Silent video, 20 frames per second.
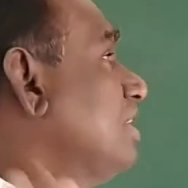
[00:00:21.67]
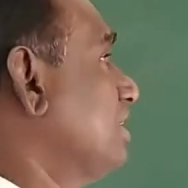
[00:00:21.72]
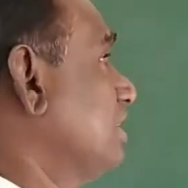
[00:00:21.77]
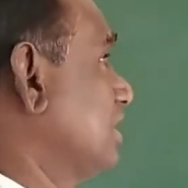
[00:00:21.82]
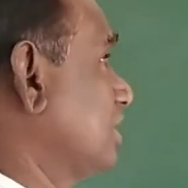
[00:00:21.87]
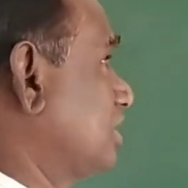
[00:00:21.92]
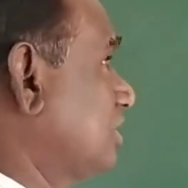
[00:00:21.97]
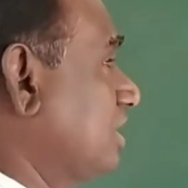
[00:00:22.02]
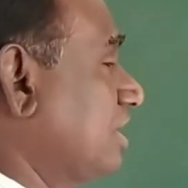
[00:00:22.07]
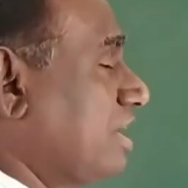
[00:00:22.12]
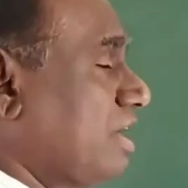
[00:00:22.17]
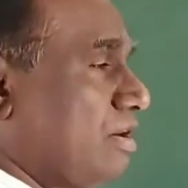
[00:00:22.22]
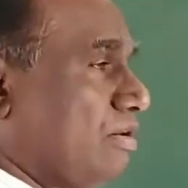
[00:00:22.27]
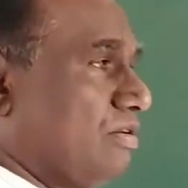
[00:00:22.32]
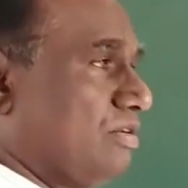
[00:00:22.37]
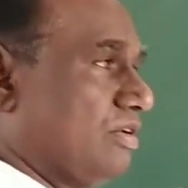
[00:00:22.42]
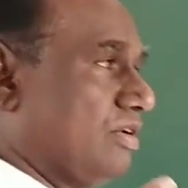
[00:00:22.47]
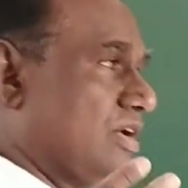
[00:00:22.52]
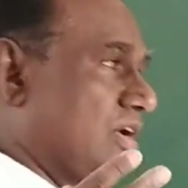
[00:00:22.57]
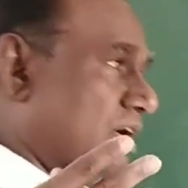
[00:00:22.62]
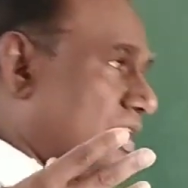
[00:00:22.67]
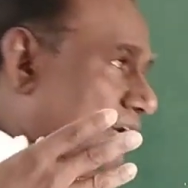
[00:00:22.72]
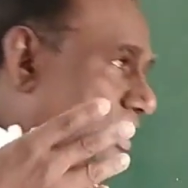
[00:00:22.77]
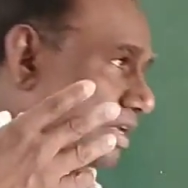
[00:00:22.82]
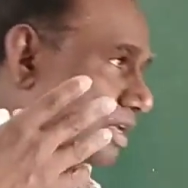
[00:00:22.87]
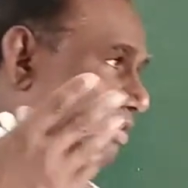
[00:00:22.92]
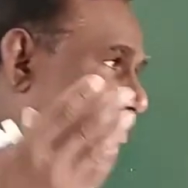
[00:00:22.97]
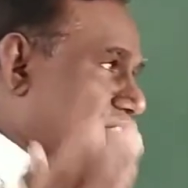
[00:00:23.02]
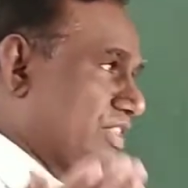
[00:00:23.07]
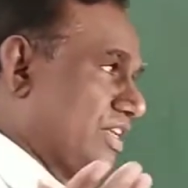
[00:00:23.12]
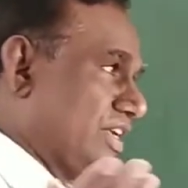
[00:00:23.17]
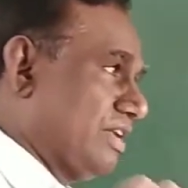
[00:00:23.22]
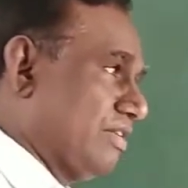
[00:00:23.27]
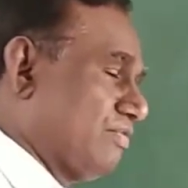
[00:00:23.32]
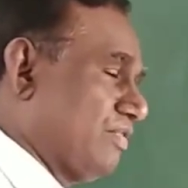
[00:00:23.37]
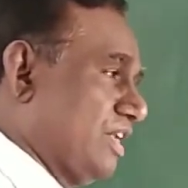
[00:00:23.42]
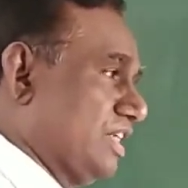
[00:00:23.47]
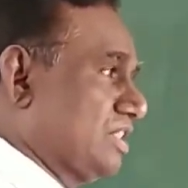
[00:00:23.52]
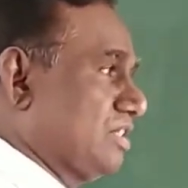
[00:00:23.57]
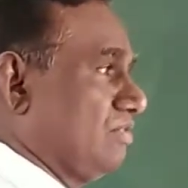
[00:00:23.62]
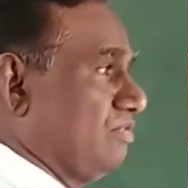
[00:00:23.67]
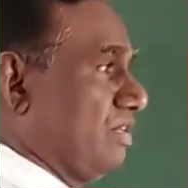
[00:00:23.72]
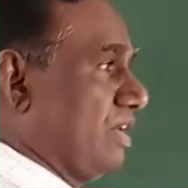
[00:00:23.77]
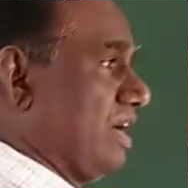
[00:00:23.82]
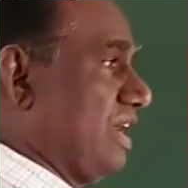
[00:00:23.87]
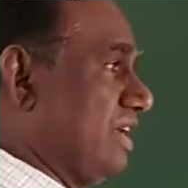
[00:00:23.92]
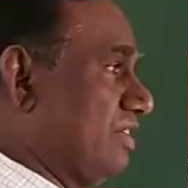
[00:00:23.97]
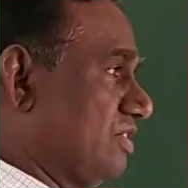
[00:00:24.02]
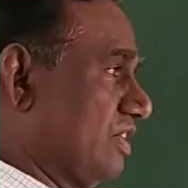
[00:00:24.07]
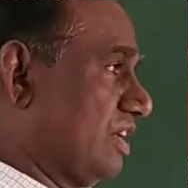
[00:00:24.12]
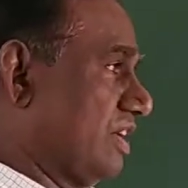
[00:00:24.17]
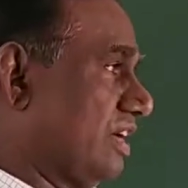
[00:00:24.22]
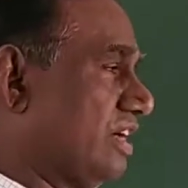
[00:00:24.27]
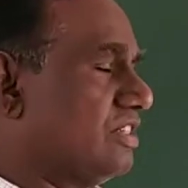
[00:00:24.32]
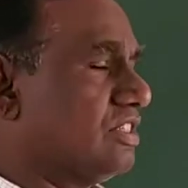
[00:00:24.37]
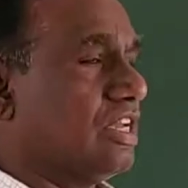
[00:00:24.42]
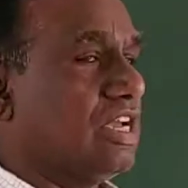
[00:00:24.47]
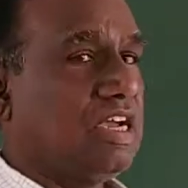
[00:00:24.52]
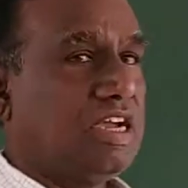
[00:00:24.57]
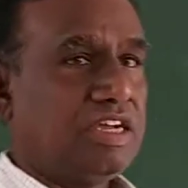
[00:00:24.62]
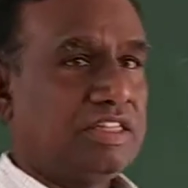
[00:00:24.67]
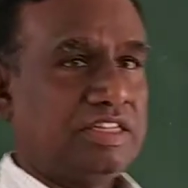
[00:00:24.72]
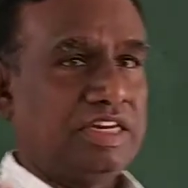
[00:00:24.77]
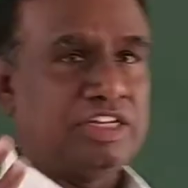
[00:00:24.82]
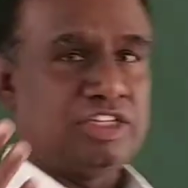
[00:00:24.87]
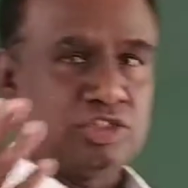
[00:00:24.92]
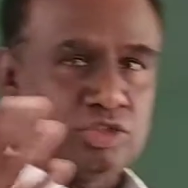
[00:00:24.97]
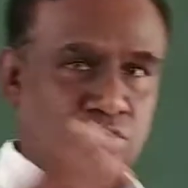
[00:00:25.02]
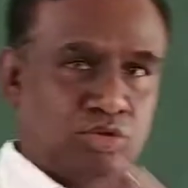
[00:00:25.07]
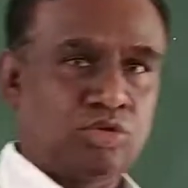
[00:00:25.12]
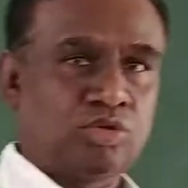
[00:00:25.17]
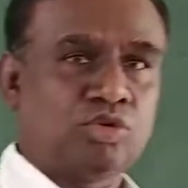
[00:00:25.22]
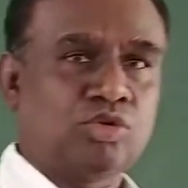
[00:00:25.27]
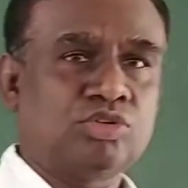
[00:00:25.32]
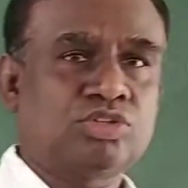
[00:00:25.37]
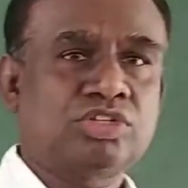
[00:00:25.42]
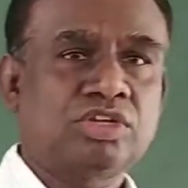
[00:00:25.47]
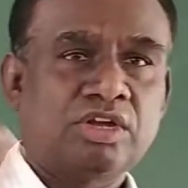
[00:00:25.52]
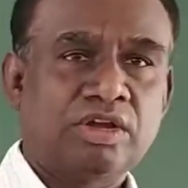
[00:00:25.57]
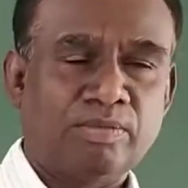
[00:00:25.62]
Yesterday I have given the definition for disaccharides. That is sucrose,